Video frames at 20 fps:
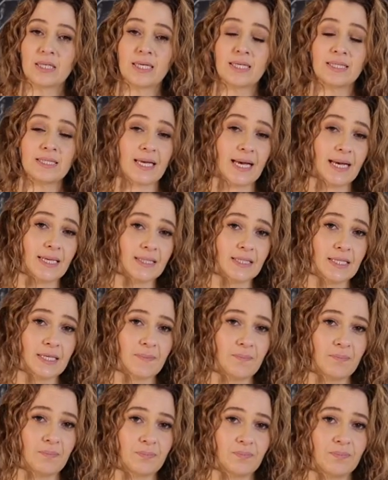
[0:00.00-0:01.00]
Is it a
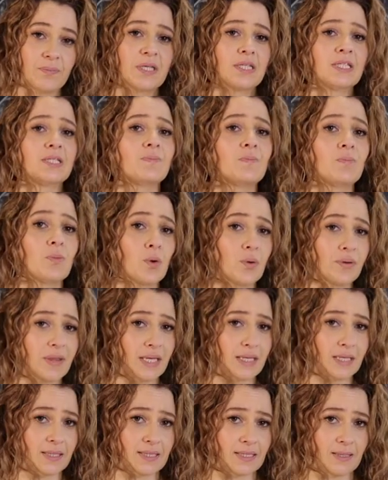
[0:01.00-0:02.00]
dip? It's more
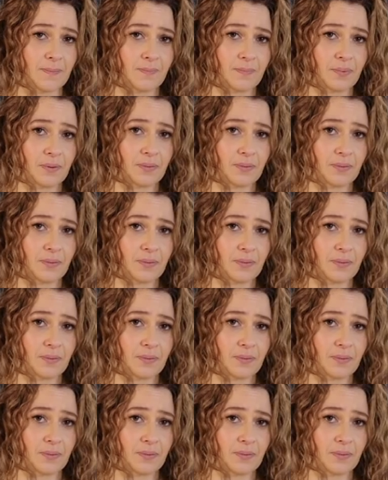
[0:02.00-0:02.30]
than a dip.